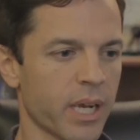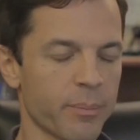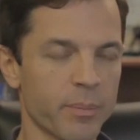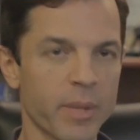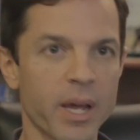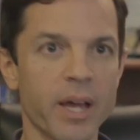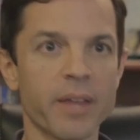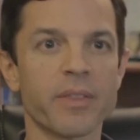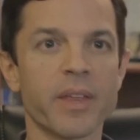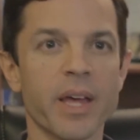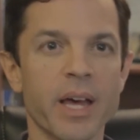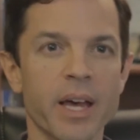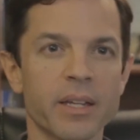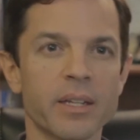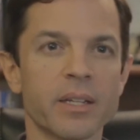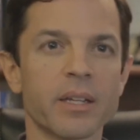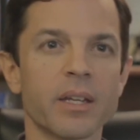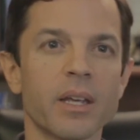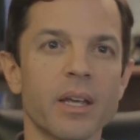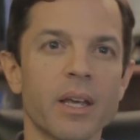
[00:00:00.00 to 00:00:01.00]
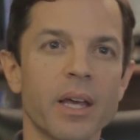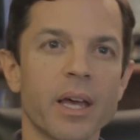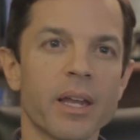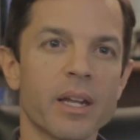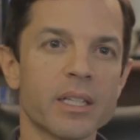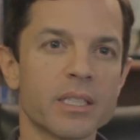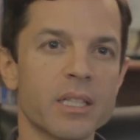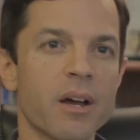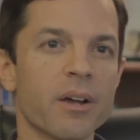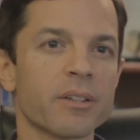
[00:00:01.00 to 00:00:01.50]
I'm not that,
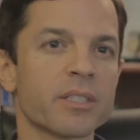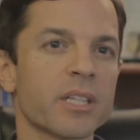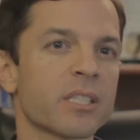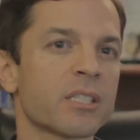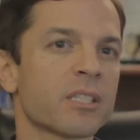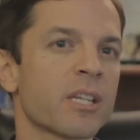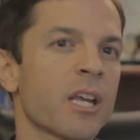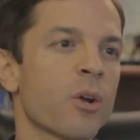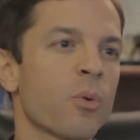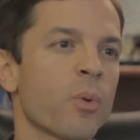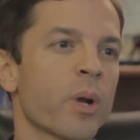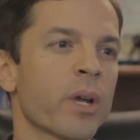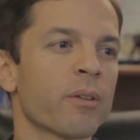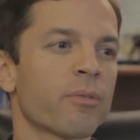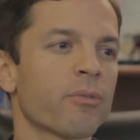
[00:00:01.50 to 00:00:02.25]
and as long as I stay away